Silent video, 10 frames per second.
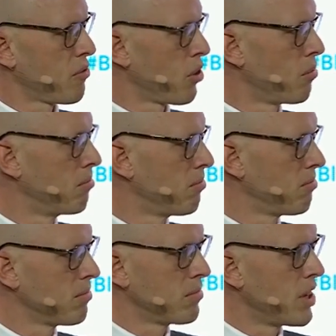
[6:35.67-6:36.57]
from
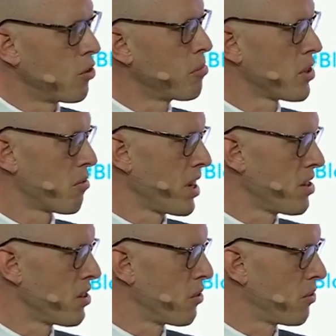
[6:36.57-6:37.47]
an enormous
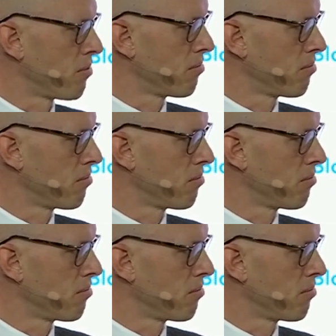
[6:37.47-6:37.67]
range of